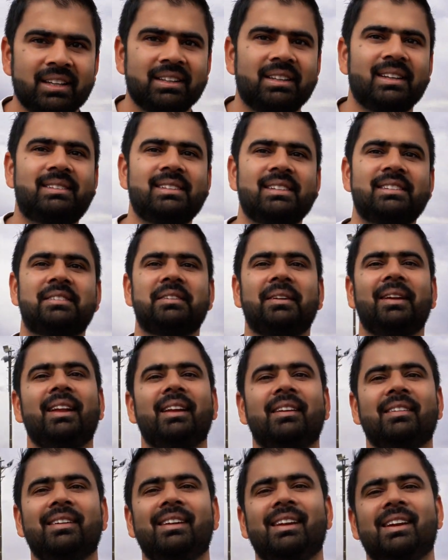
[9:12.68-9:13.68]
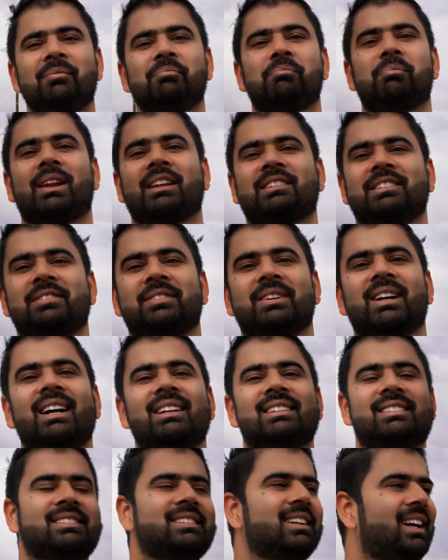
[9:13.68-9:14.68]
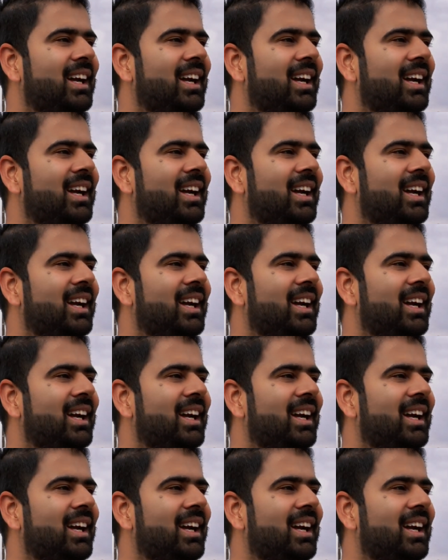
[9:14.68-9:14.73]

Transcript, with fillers: This is really really impressive, guys.